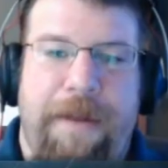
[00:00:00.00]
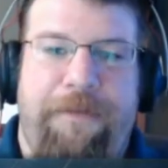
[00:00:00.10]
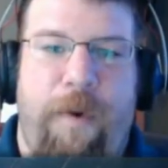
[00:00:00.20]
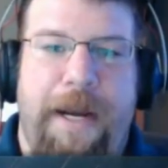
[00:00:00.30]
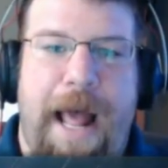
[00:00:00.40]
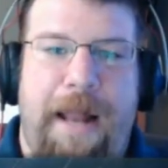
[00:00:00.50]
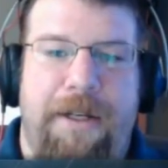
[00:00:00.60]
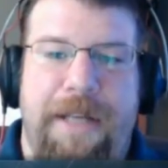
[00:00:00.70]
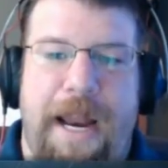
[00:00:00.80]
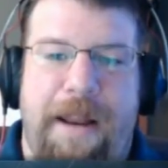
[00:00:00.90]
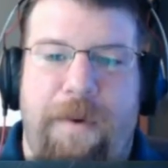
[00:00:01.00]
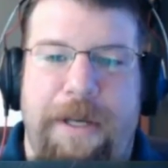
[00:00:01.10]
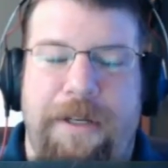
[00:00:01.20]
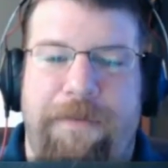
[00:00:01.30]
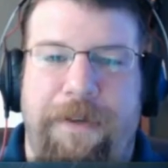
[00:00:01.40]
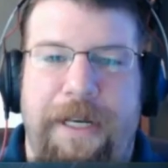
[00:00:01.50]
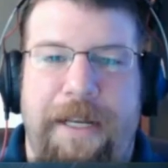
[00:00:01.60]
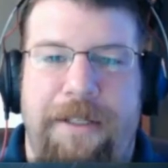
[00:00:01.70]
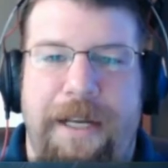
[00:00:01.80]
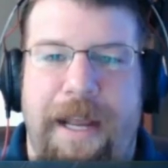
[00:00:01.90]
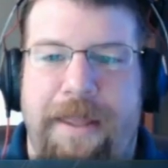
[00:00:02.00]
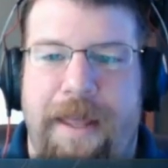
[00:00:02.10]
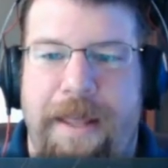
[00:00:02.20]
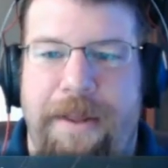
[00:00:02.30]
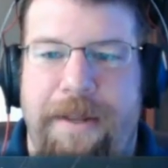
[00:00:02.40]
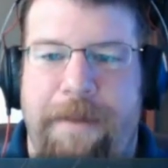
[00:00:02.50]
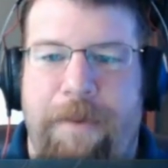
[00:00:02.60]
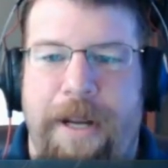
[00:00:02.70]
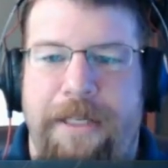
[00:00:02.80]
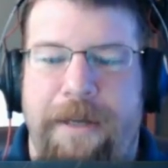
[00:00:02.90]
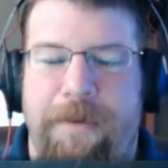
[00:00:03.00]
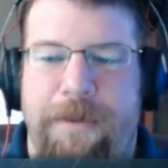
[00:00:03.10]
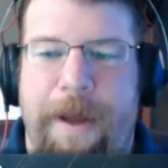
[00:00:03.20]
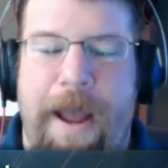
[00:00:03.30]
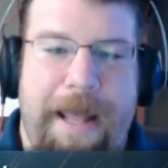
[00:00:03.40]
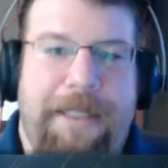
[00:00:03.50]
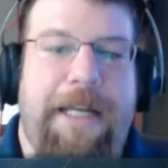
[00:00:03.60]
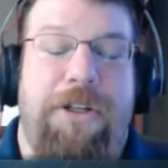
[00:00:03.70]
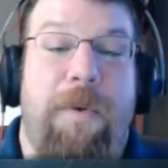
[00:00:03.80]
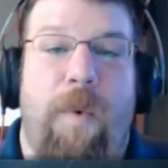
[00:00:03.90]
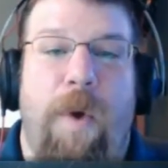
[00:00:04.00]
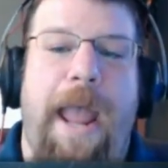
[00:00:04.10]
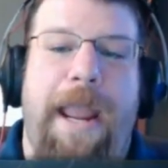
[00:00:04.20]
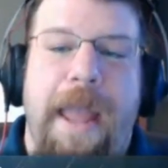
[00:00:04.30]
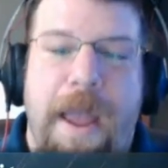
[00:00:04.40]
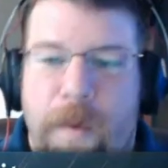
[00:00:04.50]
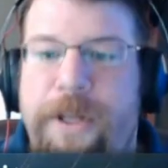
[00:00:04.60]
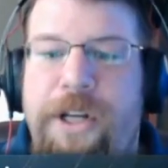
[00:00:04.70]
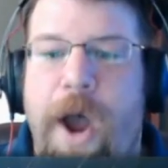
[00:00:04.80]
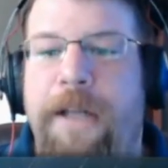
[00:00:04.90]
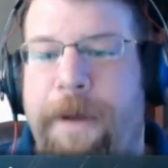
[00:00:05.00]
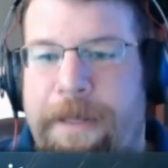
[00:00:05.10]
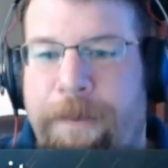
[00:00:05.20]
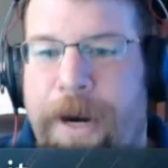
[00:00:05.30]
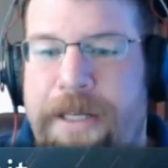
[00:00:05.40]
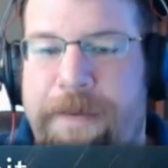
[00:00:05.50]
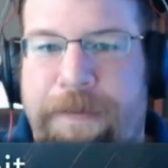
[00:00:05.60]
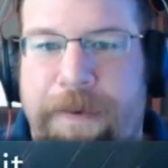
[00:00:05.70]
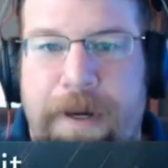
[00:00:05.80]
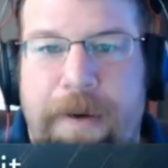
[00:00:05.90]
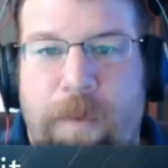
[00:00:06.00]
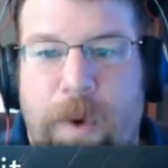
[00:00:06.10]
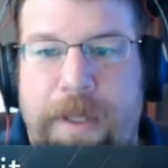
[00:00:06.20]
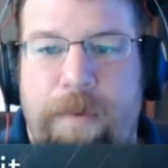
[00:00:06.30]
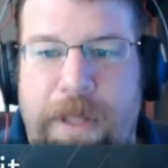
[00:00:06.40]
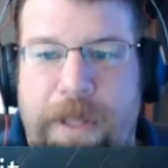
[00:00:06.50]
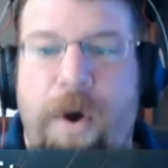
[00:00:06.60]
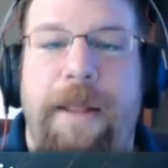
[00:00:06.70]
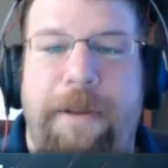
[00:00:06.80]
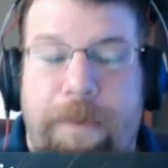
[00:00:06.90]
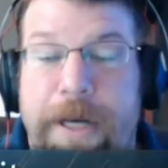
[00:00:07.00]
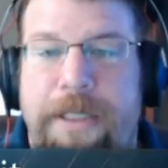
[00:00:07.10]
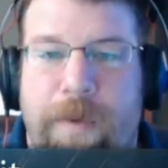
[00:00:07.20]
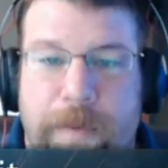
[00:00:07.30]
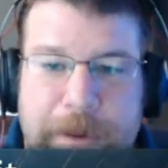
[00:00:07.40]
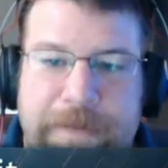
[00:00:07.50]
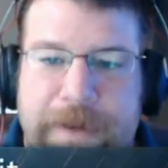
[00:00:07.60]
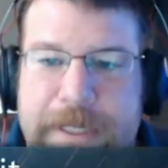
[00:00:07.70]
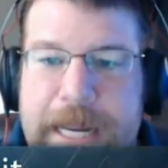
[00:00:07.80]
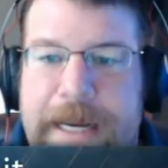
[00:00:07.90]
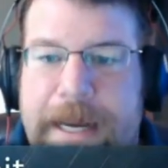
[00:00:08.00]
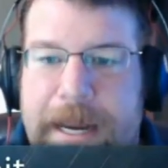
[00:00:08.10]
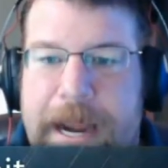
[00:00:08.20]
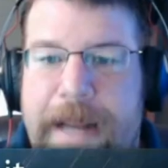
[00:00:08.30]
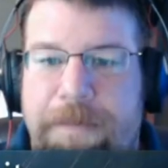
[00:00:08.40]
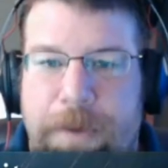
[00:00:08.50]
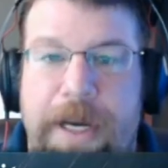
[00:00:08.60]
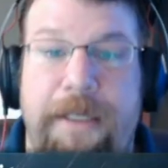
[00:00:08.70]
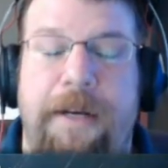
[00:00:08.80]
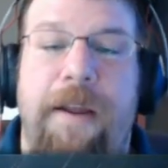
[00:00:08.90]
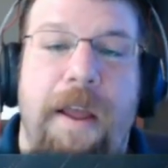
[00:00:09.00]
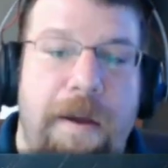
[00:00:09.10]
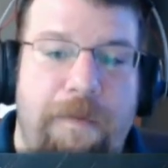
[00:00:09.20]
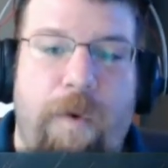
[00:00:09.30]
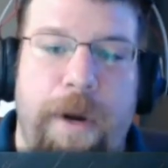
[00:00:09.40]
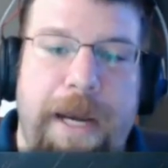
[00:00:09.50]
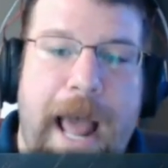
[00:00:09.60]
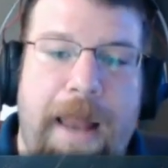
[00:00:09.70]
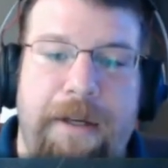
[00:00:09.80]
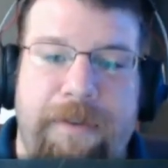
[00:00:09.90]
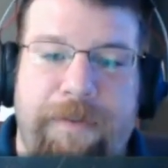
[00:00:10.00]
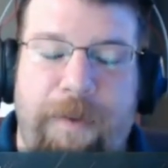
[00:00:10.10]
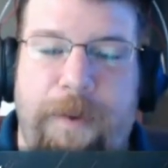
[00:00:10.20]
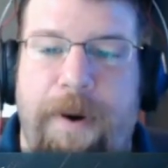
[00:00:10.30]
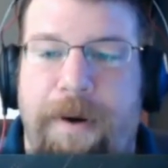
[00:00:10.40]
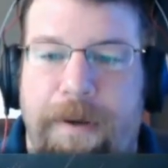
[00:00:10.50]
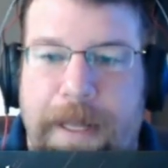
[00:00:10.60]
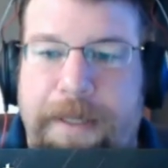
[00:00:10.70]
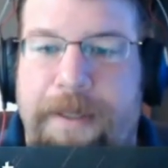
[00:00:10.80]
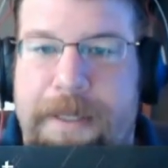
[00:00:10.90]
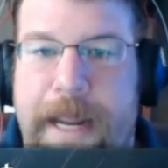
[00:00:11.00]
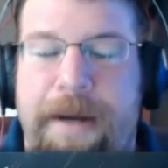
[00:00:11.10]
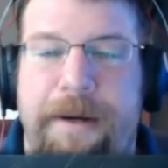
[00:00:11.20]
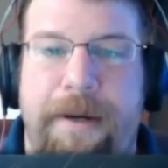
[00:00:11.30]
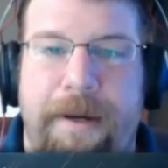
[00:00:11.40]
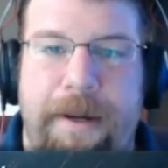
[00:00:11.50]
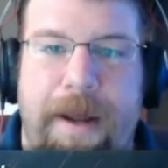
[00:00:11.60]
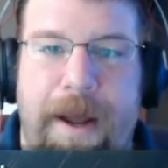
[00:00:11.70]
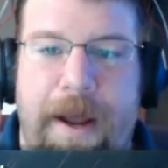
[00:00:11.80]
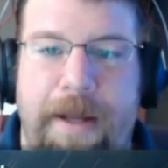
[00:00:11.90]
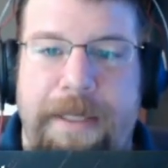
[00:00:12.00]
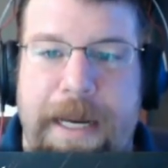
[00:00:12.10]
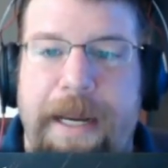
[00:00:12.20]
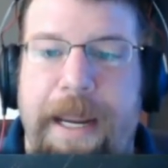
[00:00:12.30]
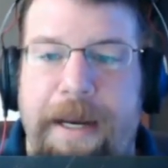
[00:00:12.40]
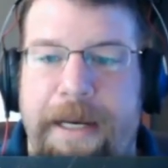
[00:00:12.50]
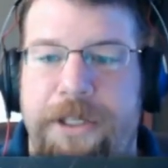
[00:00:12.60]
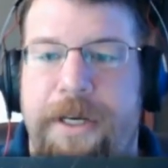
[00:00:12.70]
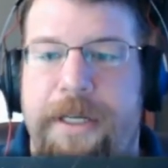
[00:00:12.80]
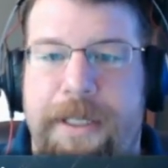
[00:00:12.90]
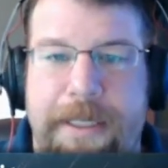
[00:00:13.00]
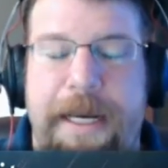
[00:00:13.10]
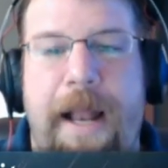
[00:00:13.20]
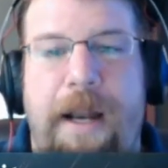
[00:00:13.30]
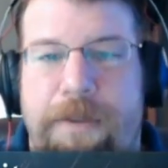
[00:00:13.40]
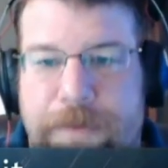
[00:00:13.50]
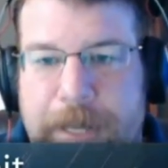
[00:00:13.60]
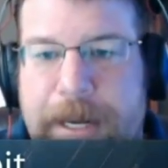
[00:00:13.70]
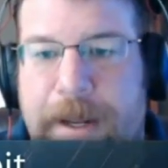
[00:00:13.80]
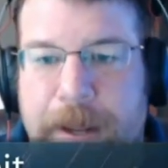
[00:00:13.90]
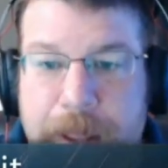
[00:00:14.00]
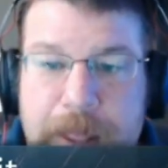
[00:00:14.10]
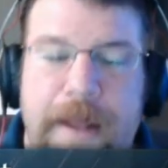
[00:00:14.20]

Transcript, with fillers: think forty dollars is out of the question for D L C. I, th I thought that pricing was about... That's actually what I... We talked about the pricing for what we thought the pricing would be for the Taken King, and I predicted forty dollars for like the standard uh, Taken King edition and sixty dollars for like a,